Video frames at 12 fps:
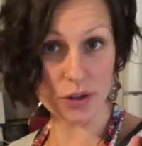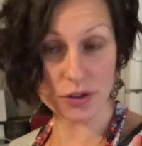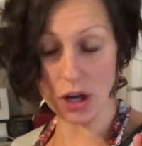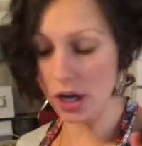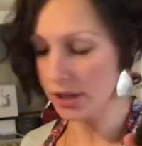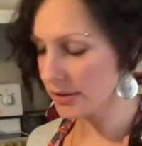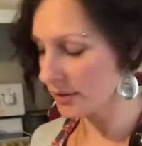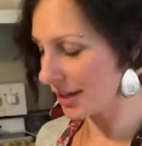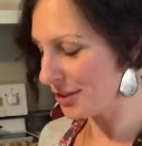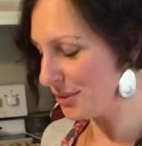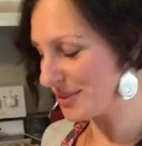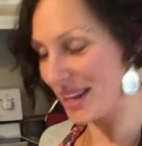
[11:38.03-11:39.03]
sauce. Can
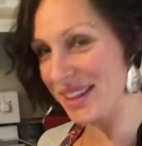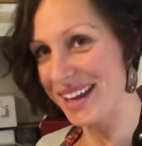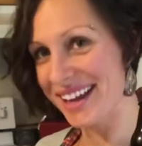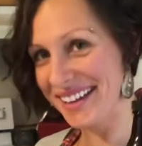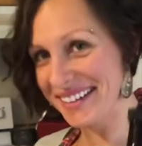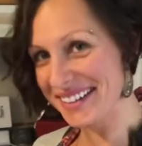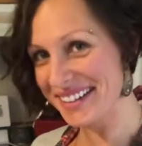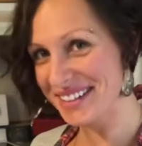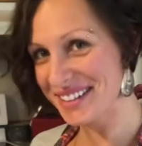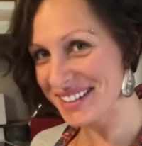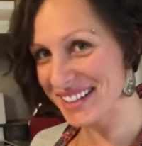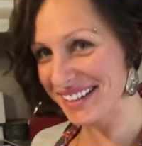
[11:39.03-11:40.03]
you say that? Can you
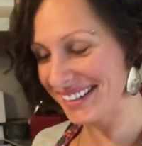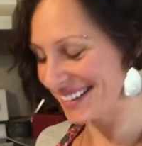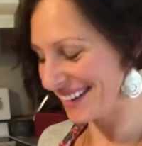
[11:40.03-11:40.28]
say it?